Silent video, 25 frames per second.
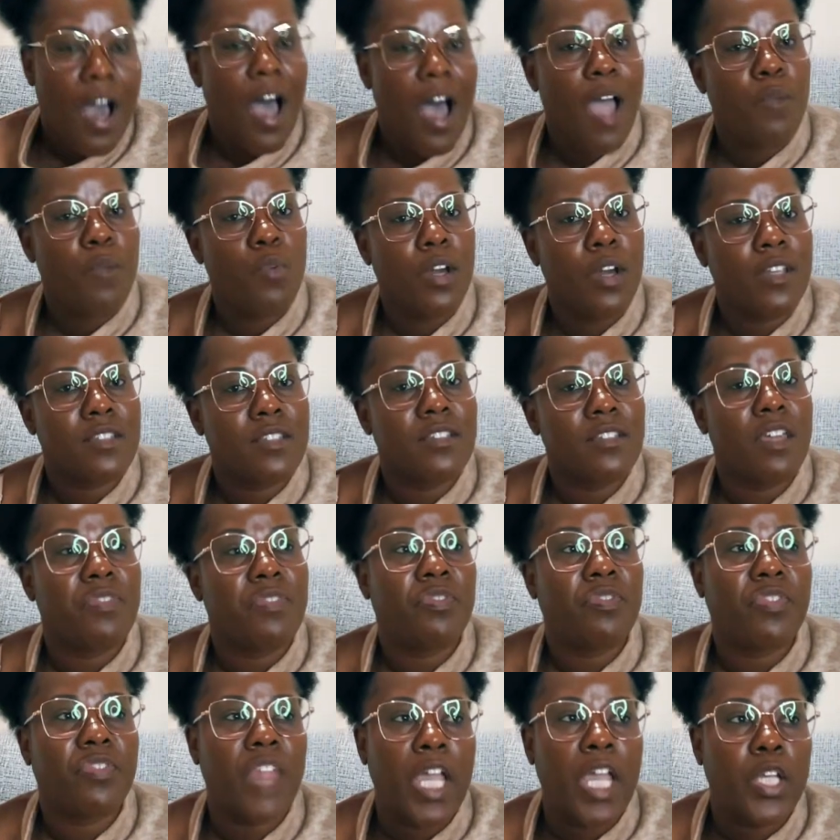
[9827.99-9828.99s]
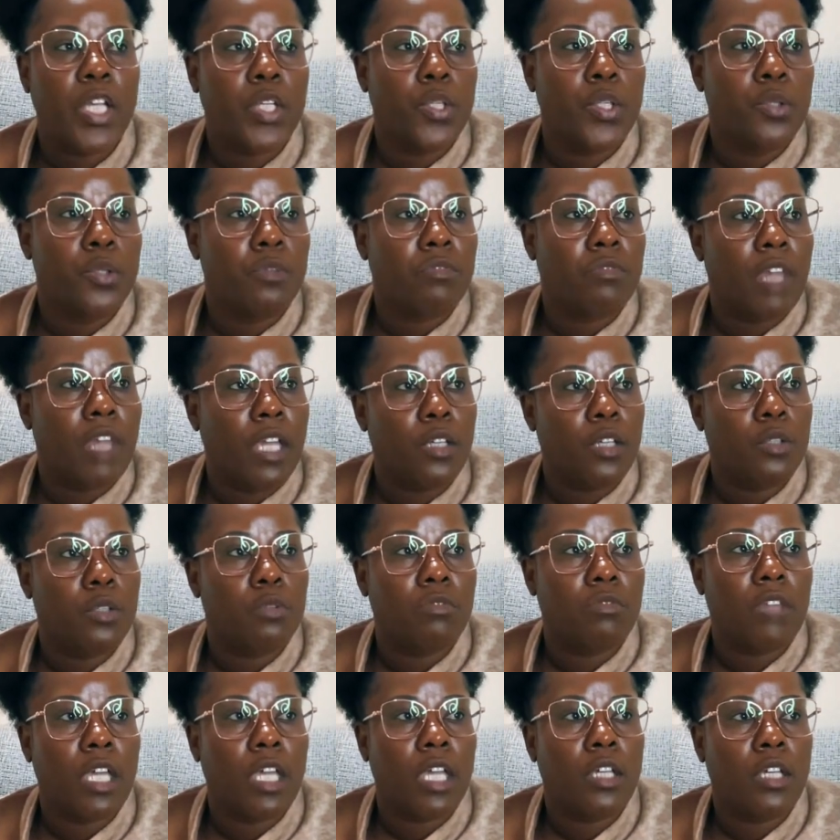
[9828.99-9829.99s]
I want to say thank you, thank you,
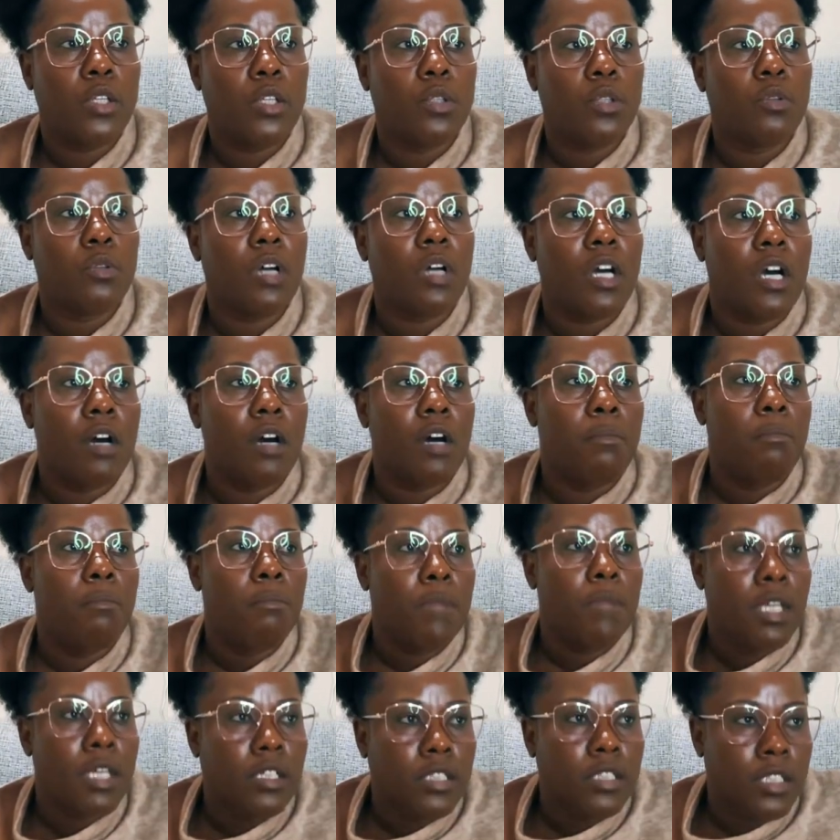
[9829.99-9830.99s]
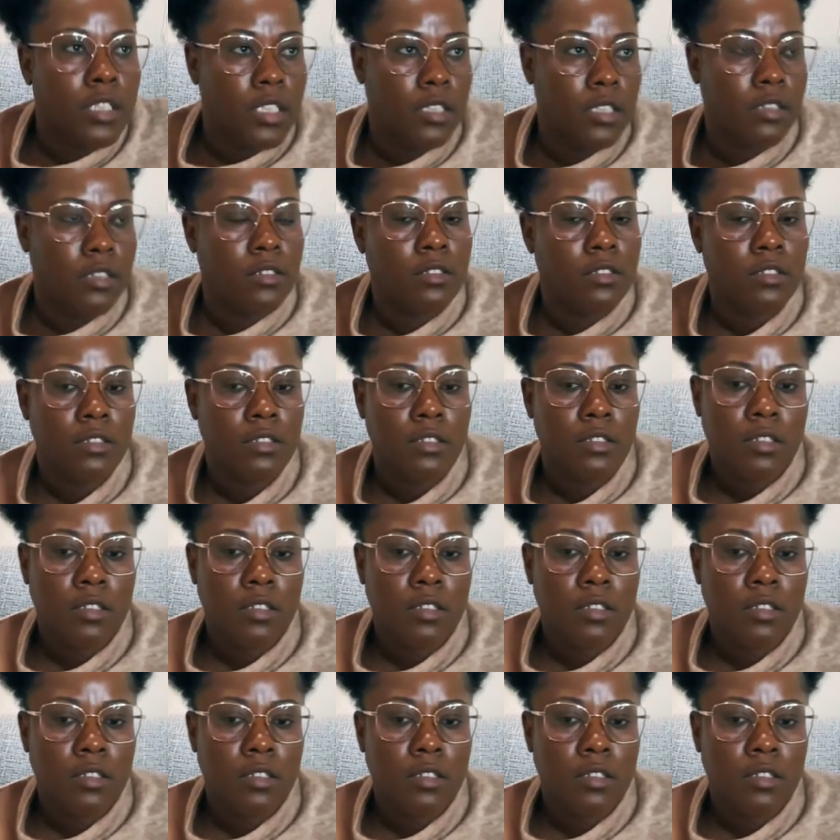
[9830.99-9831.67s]
thank you a million